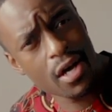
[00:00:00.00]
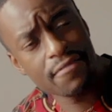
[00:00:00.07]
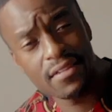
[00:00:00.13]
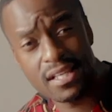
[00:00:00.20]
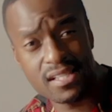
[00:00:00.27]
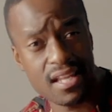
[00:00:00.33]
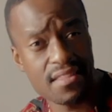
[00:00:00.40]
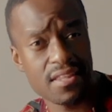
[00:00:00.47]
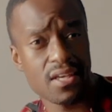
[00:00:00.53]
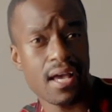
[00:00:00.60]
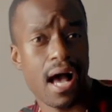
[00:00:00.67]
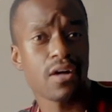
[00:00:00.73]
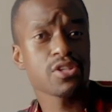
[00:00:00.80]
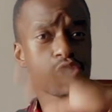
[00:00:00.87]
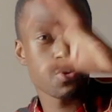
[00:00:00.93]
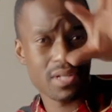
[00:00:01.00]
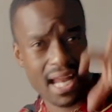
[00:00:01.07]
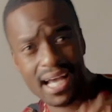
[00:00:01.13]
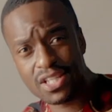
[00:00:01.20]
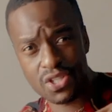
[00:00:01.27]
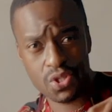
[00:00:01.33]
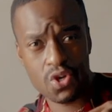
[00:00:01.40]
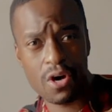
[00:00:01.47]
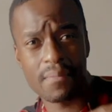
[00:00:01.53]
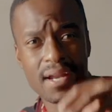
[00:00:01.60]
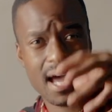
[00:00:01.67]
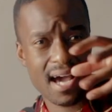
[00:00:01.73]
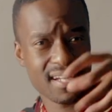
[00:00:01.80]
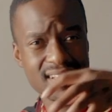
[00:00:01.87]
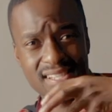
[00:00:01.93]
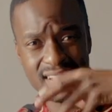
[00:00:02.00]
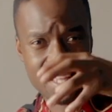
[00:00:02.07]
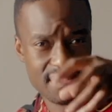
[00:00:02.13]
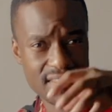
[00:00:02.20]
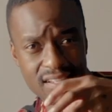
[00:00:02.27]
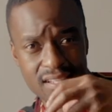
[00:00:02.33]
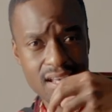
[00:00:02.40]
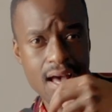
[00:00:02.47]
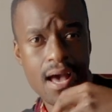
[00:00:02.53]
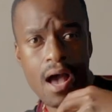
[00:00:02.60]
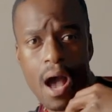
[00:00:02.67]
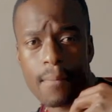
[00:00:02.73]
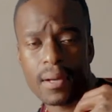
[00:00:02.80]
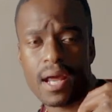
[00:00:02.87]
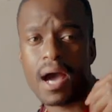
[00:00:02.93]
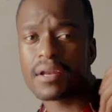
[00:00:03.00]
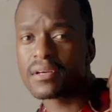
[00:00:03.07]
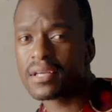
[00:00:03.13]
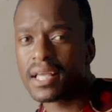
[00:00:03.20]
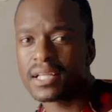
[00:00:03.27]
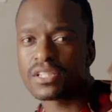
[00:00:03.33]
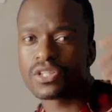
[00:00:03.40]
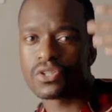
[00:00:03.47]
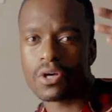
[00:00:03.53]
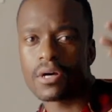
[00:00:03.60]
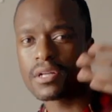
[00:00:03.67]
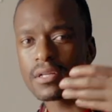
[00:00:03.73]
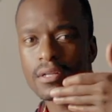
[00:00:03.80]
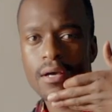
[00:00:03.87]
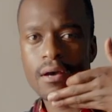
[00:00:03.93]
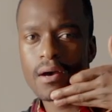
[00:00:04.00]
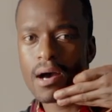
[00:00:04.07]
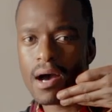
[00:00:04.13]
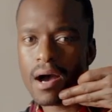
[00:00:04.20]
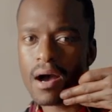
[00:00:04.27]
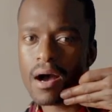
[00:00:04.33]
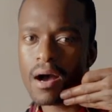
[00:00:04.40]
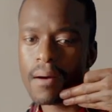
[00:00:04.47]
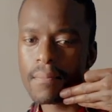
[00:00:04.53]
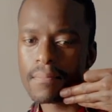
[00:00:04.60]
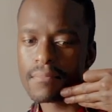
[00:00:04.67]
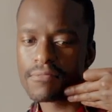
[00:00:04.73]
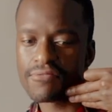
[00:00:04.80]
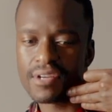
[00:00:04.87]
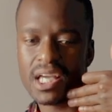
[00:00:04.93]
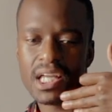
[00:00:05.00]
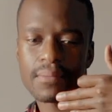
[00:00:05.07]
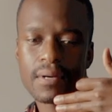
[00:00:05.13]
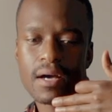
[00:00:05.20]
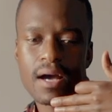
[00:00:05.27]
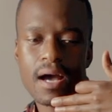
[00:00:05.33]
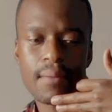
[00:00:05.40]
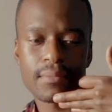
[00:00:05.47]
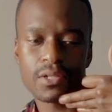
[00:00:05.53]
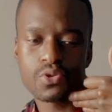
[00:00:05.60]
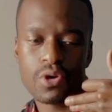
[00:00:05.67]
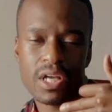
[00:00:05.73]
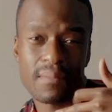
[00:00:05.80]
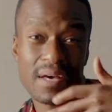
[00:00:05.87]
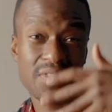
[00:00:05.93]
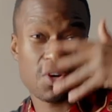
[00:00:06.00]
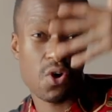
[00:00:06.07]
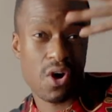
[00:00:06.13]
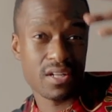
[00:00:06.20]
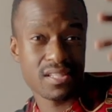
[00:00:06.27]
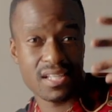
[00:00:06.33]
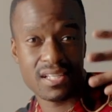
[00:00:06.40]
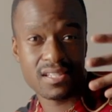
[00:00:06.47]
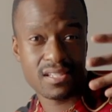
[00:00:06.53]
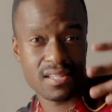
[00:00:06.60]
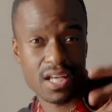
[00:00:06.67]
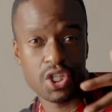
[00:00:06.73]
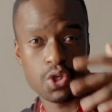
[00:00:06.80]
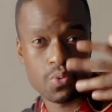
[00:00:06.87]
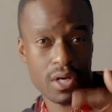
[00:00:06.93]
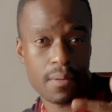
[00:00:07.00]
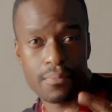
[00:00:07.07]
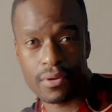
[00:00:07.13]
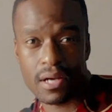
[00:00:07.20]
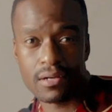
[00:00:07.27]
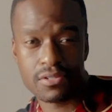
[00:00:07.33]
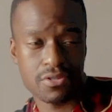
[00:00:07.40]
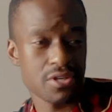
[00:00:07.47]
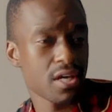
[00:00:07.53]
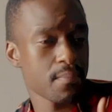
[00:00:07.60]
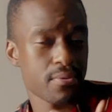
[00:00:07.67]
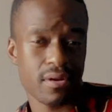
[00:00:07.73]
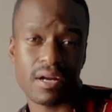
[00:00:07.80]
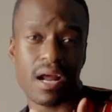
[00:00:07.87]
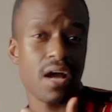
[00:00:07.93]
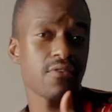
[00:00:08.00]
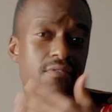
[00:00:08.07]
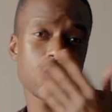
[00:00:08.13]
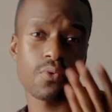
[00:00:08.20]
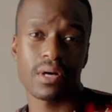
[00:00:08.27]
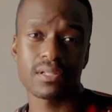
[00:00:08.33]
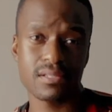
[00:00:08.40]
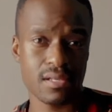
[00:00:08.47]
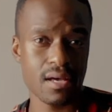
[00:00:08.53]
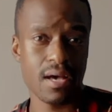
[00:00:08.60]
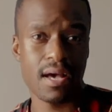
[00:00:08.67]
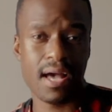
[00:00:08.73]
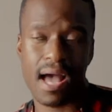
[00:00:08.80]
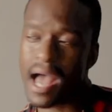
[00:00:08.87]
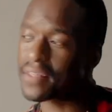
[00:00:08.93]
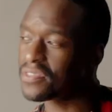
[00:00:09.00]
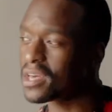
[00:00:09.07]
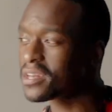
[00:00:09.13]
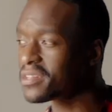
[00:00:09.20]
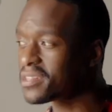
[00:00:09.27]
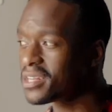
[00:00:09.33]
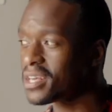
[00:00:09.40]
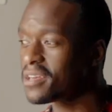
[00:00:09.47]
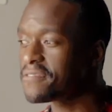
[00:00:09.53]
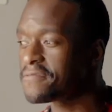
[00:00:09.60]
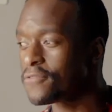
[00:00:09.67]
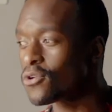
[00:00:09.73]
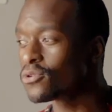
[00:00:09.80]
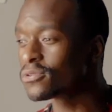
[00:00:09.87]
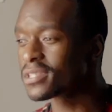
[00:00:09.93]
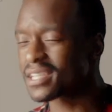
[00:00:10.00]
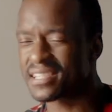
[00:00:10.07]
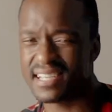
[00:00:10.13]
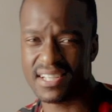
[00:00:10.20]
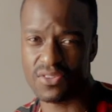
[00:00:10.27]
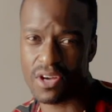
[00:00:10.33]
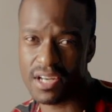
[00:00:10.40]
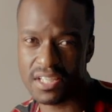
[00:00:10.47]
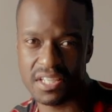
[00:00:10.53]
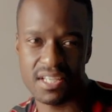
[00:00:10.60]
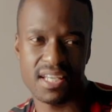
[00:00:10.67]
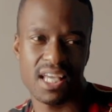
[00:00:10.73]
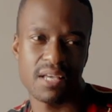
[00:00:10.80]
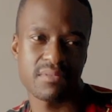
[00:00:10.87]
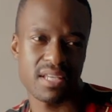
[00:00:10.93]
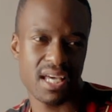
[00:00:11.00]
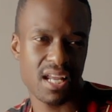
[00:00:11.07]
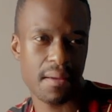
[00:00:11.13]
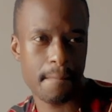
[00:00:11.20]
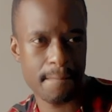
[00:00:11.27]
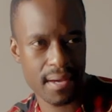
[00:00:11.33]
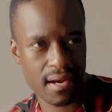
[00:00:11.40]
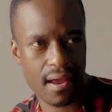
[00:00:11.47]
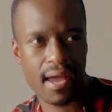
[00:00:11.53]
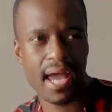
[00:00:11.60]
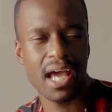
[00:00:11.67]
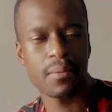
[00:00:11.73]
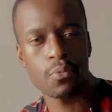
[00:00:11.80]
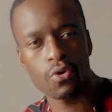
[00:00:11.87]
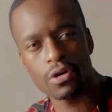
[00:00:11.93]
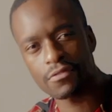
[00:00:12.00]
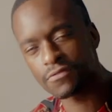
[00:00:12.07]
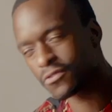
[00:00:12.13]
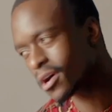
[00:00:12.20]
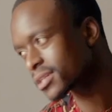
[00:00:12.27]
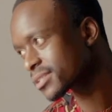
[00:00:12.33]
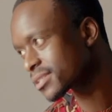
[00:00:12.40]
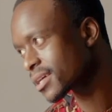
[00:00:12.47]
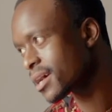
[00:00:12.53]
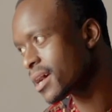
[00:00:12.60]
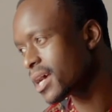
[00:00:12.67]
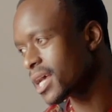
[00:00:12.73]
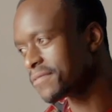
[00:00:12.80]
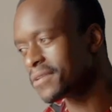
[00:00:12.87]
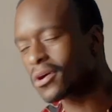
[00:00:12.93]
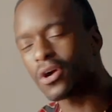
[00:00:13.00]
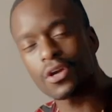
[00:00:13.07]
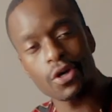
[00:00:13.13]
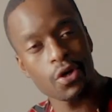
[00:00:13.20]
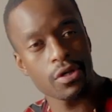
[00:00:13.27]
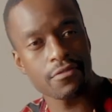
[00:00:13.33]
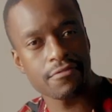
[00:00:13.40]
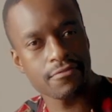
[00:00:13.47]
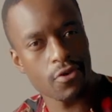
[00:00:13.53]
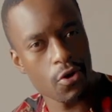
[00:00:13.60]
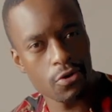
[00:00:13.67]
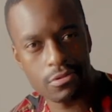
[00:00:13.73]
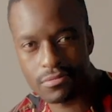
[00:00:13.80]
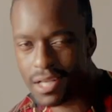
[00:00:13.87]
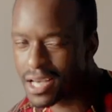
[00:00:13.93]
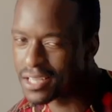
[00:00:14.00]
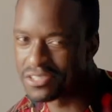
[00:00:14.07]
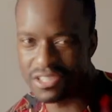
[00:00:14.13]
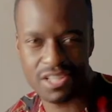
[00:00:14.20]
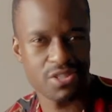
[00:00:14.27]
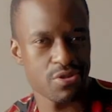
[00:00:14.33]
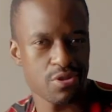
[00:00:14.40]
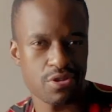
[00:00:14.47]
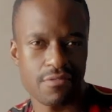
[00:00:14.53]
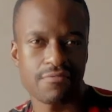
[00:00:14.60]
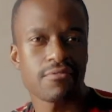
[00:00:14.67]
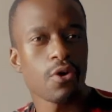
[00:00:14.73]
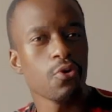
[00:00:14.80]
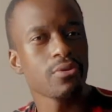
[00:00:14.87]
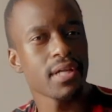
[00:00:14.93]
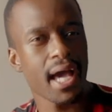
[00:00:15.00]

if there's anything else you would like to know about how to set this, about how to get started, I'm not talking about the content that you want to put out. You can put out however you want. At the end of the day, phones and technology keeps getting better and more advanced. If you've got a good phone, just use your phone